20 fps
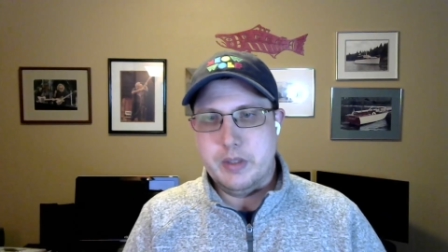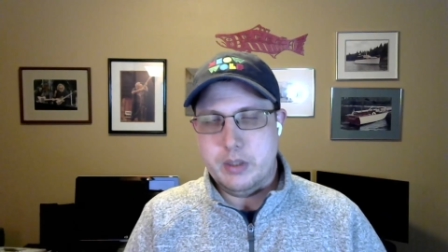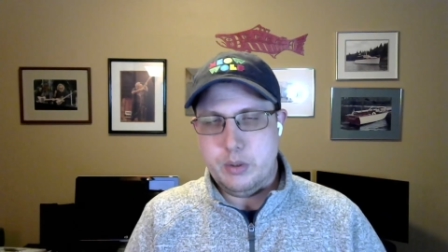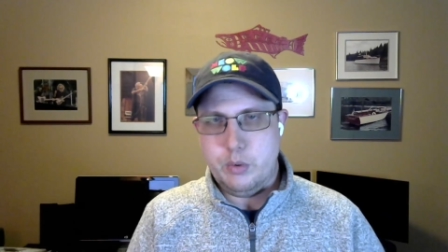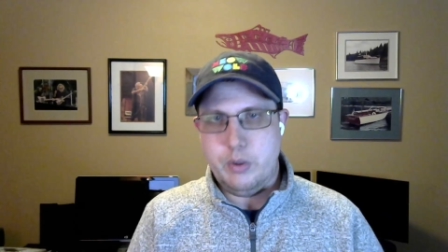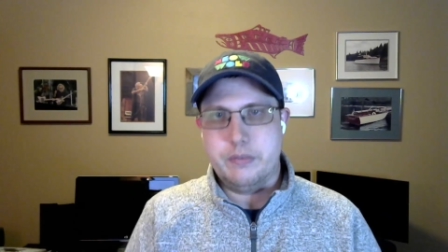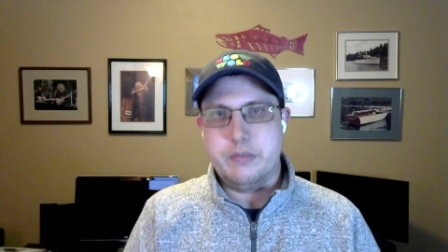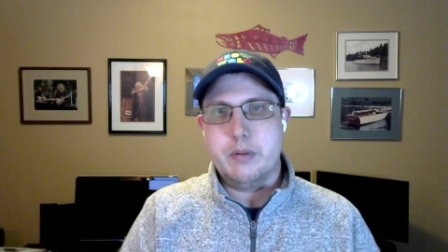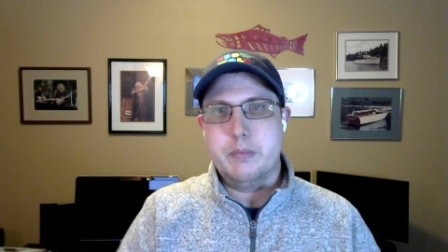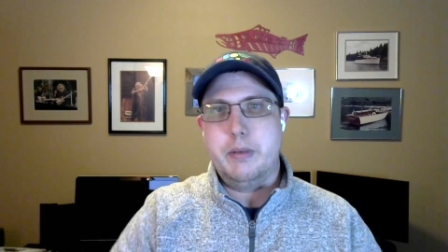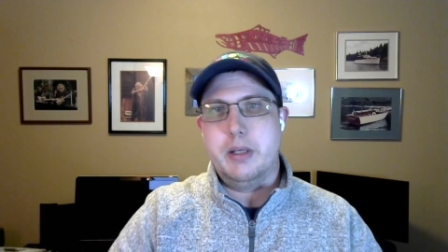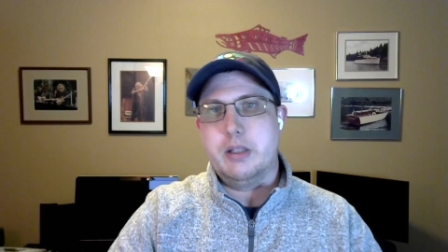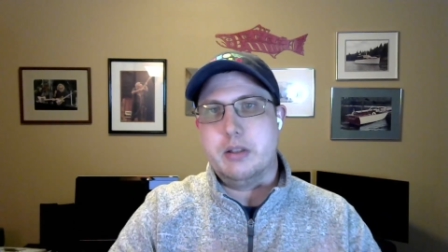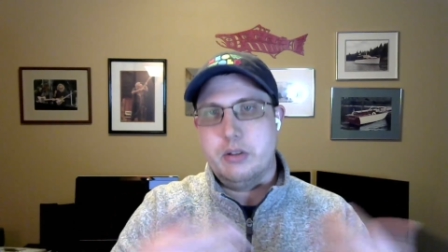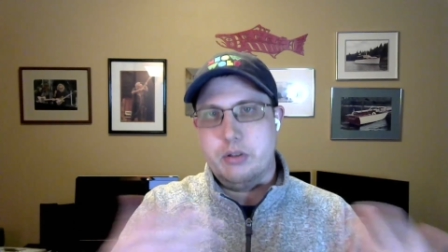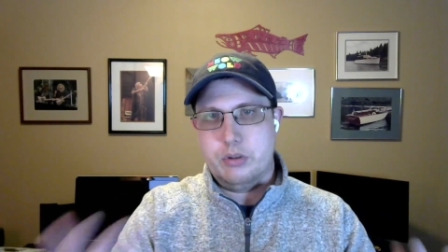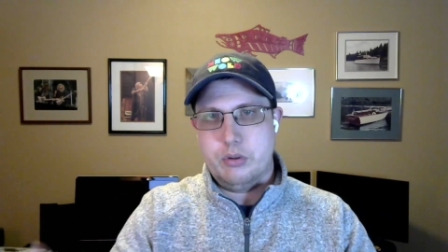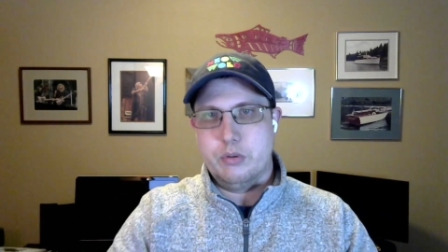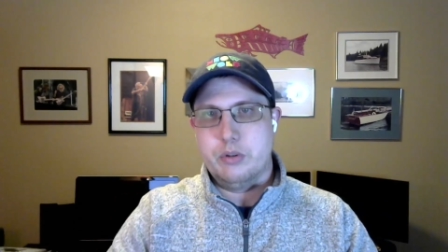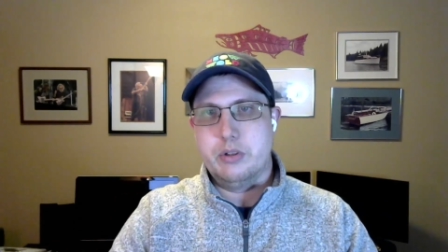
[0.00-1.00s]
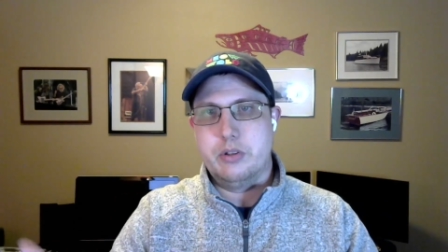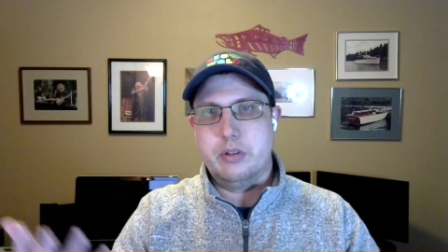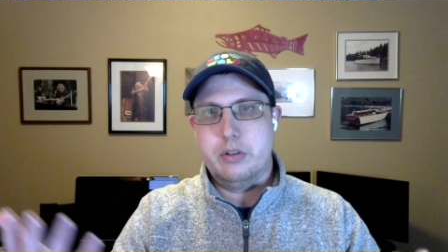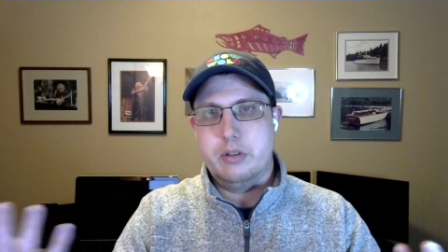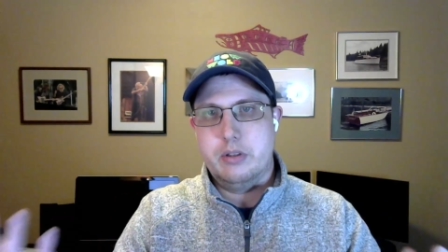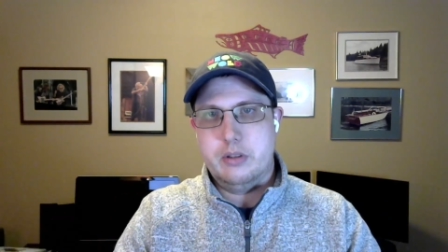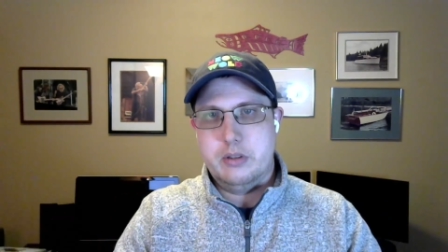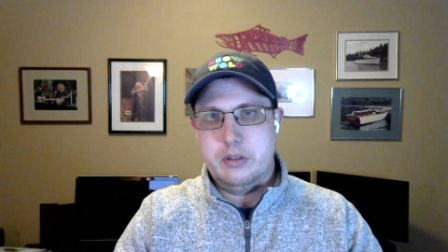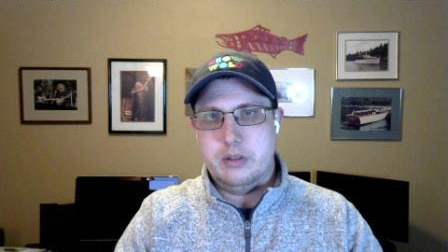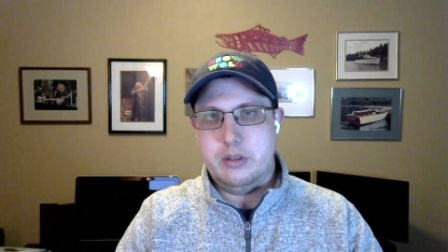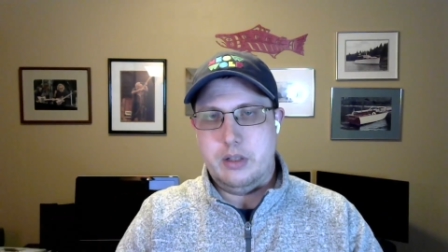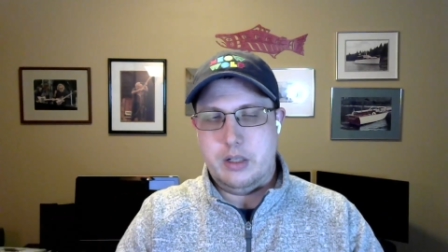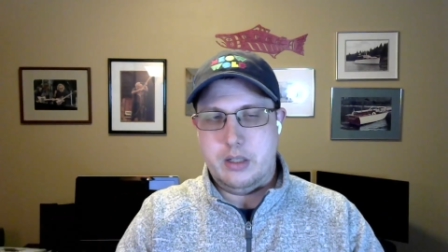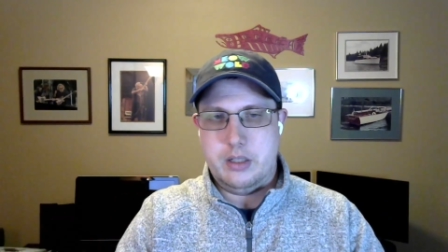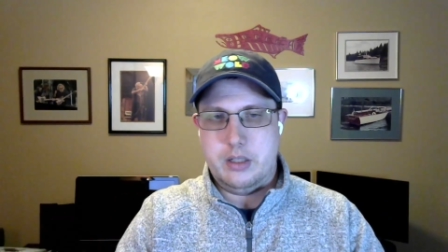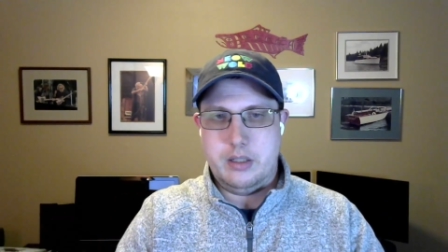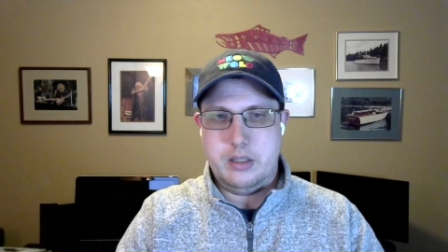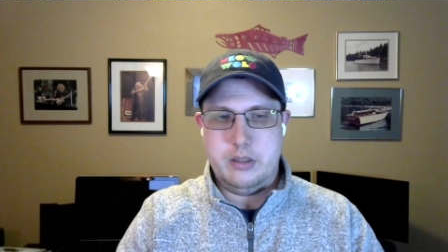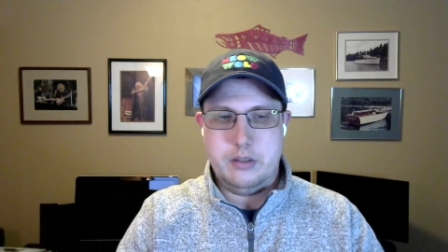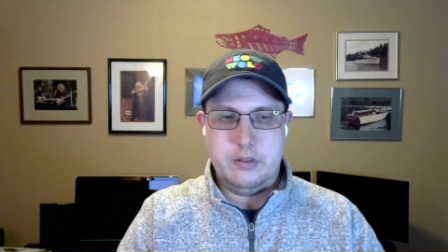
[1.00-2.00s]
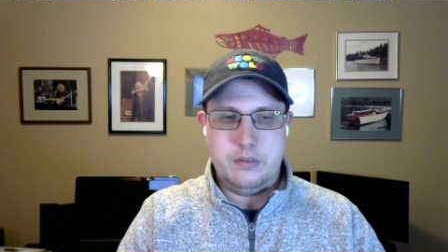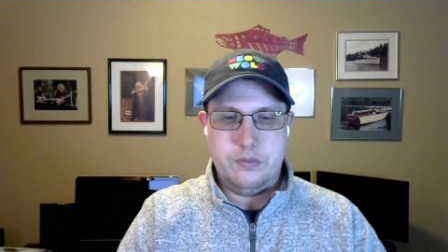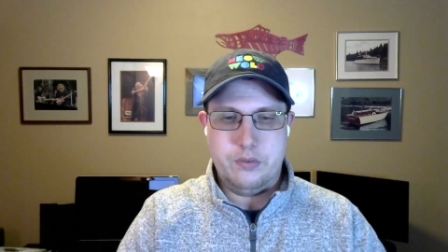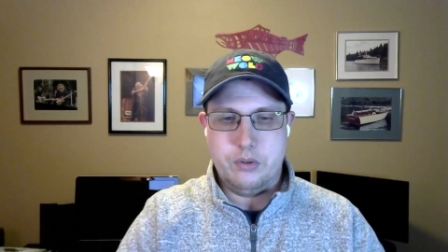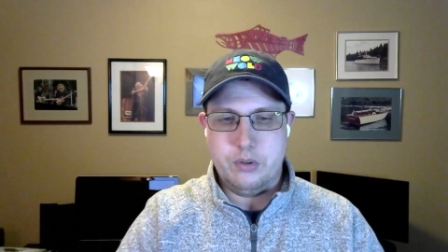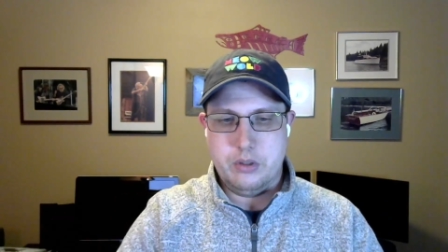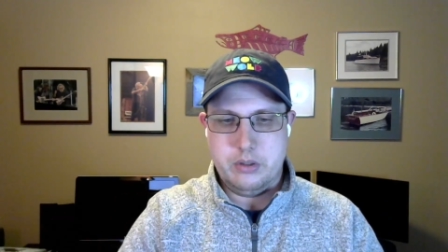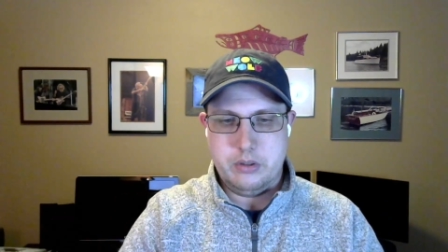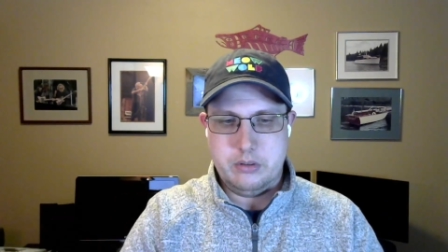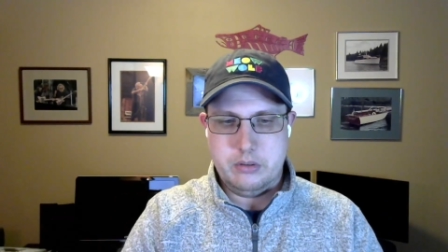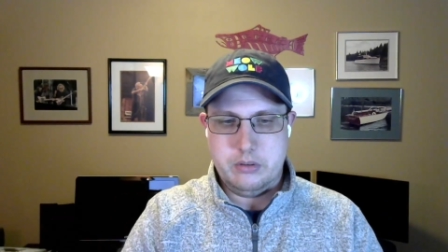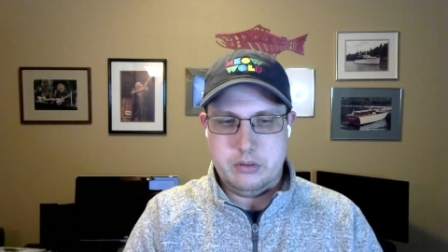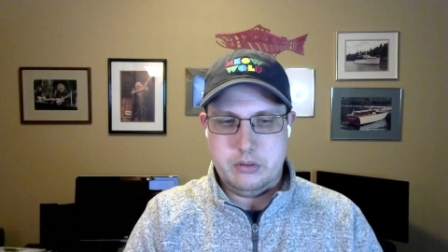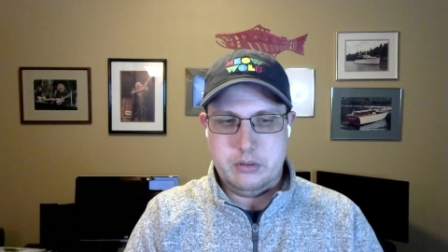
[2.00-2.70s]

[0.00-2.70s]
you have to make the source uh, for